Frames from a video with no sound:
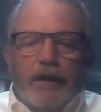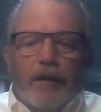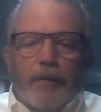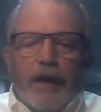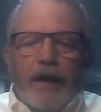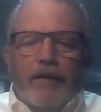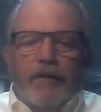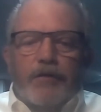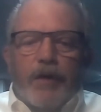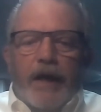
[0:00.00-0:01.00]
coming out of
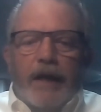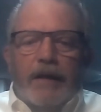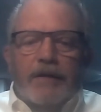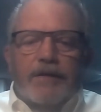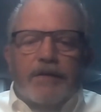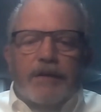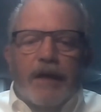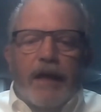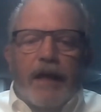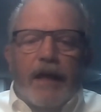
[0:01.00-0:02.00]
the drains
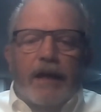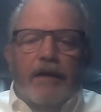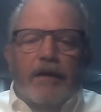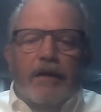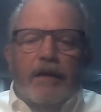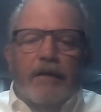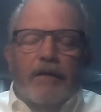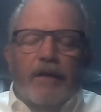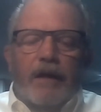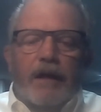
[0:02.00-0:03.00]
and
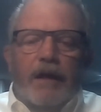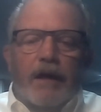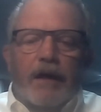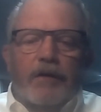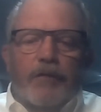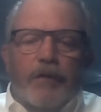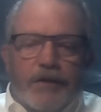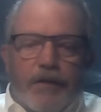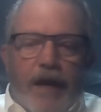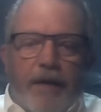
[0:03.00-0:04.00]
the
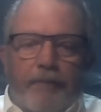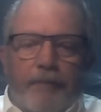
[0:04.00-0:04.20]
grease trap.